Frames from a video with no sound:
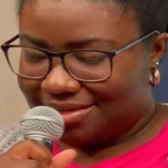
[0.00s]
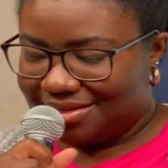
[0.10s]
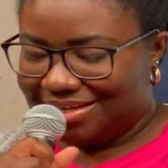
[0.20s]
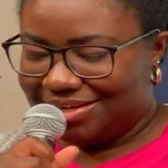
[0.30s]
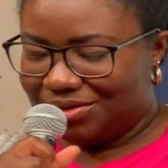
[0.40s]

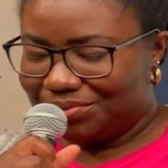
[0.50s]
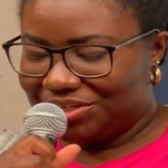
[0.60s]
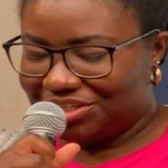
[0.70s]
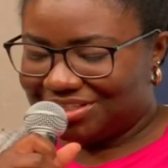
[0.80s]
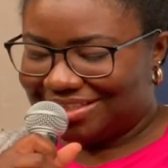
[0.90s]
Yeah, Lord, we
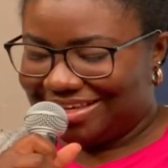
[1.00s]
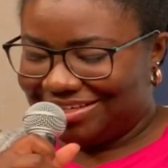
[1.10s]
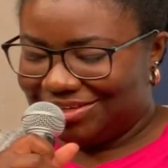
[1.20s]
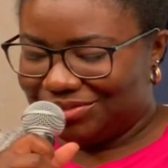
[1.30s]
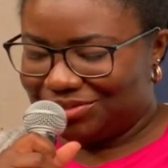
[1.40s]
just
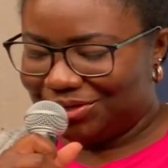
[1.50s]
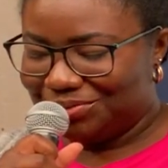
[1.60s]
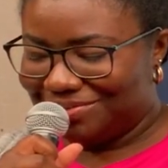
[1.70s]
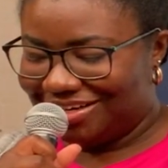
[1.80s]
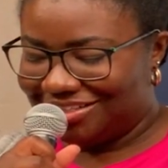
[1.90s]
thank you so
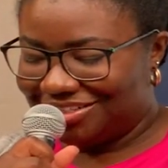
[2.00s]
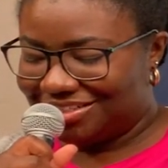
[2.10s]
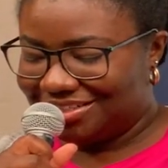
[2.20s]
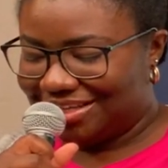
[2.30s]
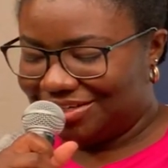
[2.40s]
much
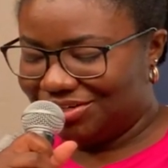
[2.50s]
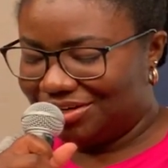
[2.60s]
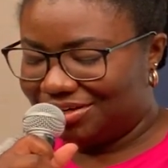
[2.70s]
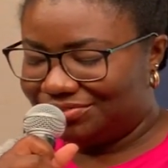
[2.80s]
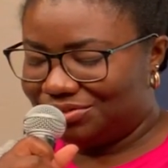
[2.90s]
that you
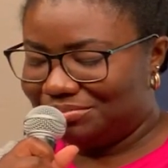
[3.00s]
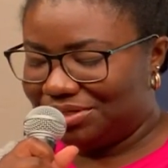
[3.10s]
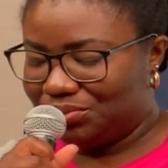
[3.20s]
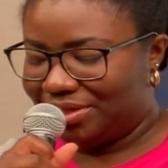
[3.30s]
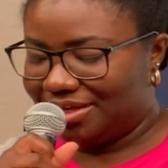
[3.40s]
love to
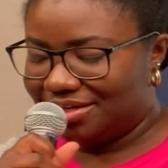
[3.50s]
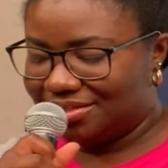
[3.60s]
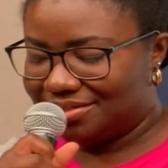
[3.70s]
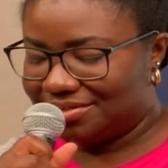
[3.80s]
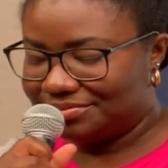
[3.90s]
meet with us.
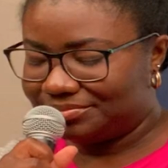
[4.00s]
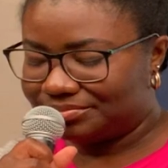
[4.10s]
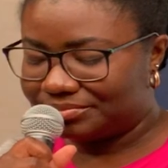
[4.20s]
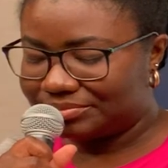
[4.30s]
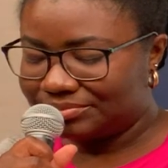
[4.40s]

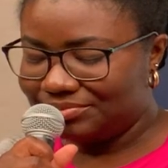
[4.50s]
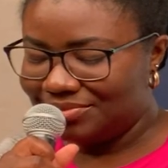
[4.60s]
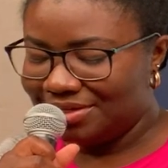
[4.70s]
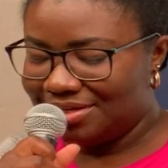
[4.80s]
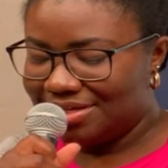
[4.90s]

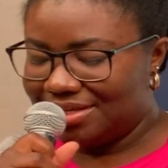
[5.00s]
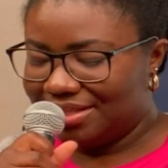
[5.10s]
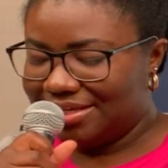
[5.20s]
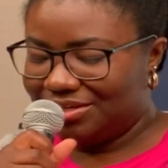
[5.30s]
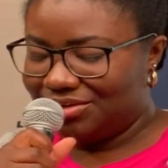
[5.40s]

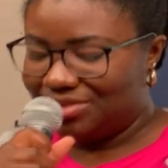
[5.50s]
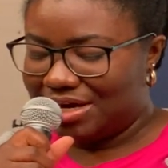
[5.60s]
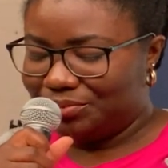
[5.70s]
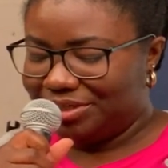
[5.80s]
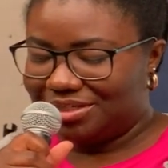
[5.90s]
Thank you
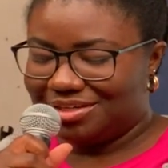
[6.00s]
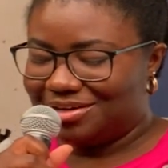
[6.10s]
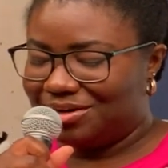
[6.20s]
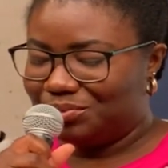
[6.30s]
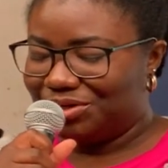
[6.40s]
that we can
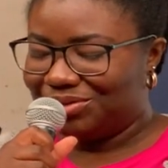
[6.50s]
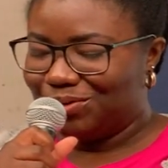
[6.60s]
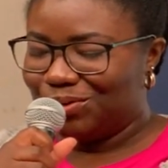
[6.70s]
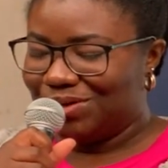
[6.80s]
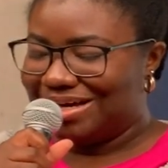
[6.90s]
come with
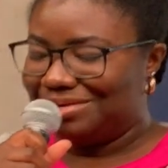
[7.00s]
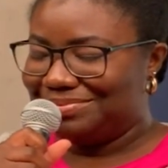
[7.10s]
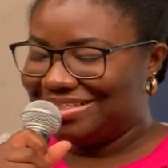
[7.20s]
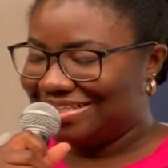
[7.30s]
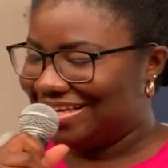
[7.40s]
all our
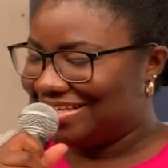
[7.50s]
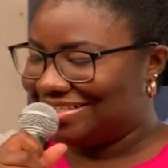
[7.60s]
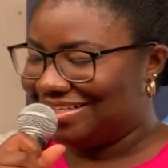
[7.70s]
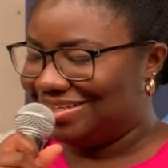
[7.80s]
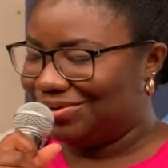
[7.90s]
business
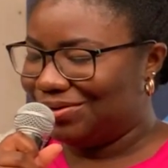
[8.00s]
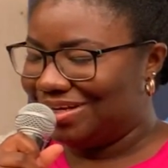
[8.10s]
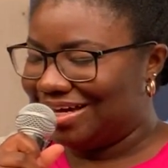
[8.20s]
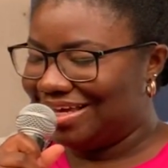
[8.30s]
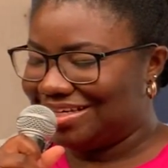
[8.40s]
and all
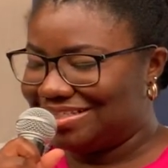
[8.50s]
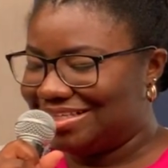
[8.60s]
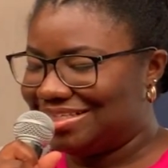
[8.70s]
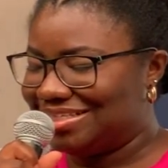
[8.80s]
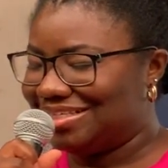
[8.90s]
our
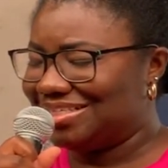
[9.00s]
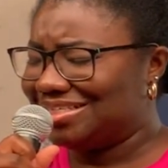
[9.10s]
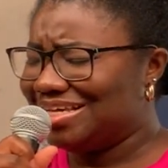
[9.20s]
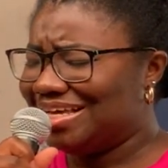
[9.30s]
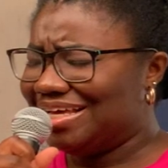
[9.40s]
excesses,
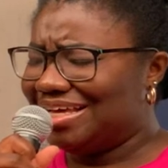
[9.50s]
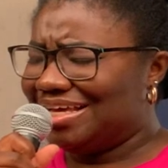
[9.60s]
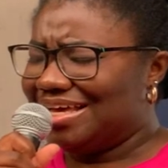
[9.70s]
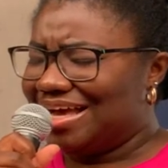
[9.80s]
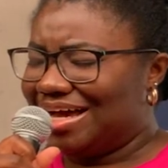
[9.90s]

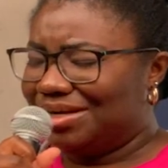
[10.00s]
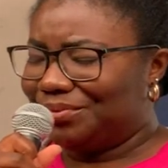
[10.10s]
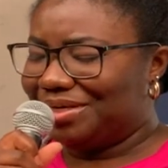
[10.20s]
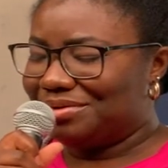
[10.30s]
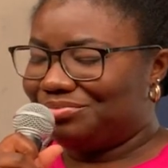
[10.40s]

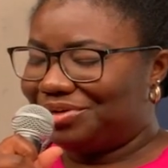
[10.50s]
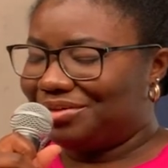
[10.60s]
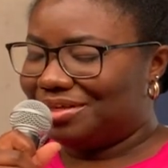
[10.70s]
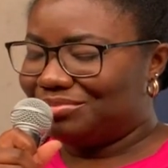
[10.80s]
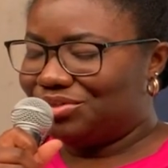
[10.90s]
and we can
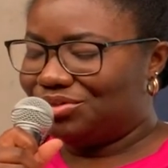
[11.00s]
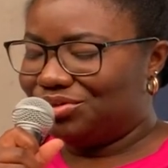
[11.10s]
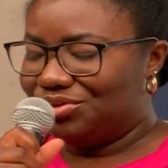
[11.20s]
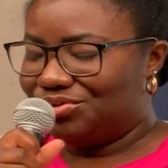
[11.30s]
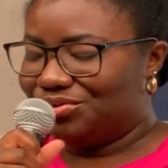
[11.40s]
bring them to
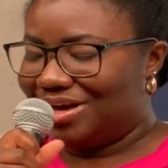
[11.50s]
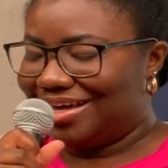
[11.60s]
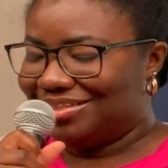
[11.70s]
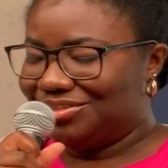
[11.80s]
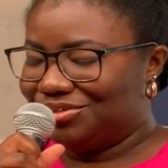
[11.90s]
you,
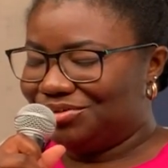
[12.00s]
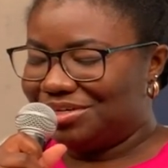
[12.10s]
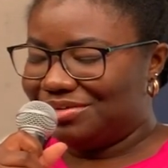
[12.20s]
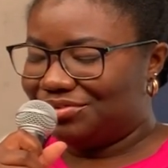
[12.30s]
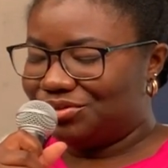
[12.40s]
and
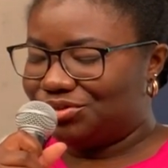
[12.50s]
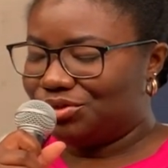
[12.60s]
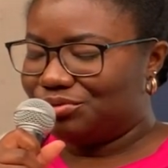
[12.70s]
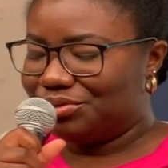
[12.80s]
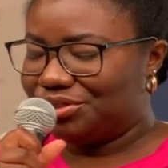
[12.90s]
you give us
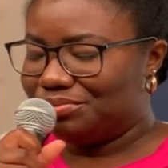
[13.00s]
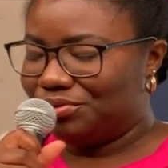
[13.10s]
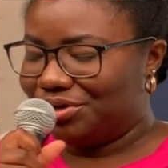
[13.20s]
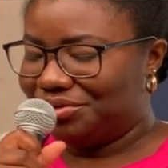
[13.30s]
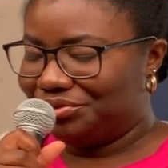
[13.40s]
so much more
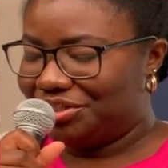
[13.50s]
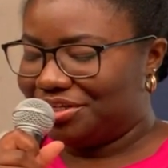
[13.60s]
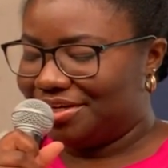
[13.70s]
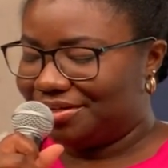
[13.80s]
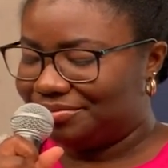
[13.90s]
in
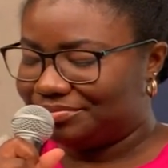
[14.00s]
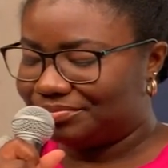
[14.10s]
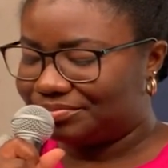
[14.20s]
return.